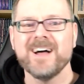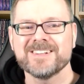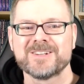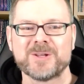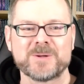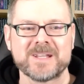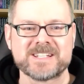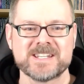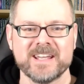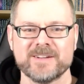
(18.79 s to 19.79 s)
Hello
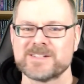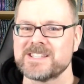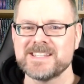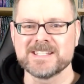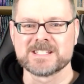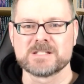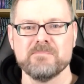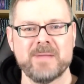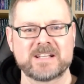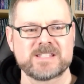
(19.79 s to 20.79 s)
Legionnaires, this is
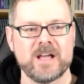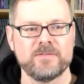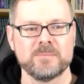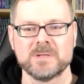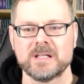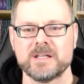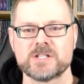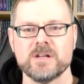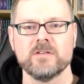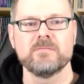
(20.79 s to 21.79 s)
Maxiel from
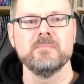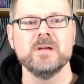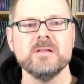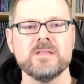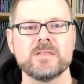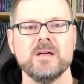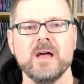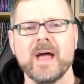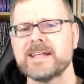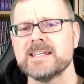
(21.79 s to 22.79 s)
Legion of Myth,
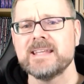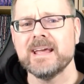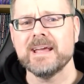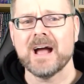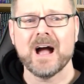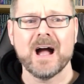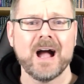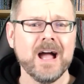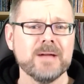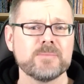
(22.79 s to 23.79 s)
and today
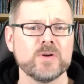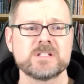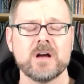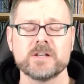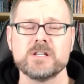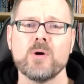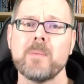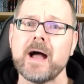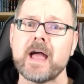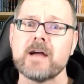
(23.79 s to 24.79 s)
I'm going to talk to you
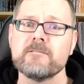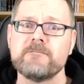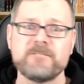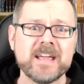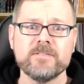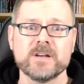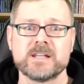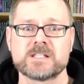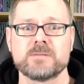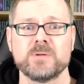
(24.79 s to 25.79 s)
about my
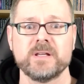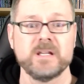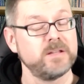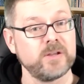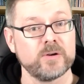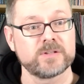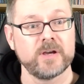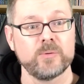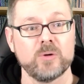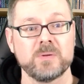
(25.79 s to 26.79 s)
favorite discipline in the
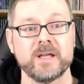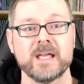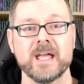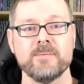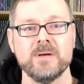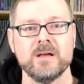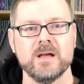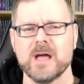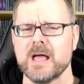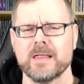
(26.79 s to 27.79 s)
Earthdawn role-playing game,
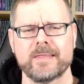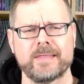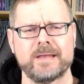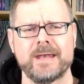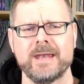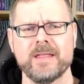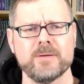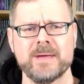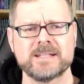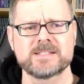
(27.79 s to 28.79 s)
the
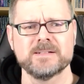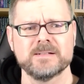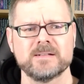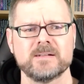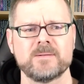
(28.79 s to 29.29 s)
Nethermancer.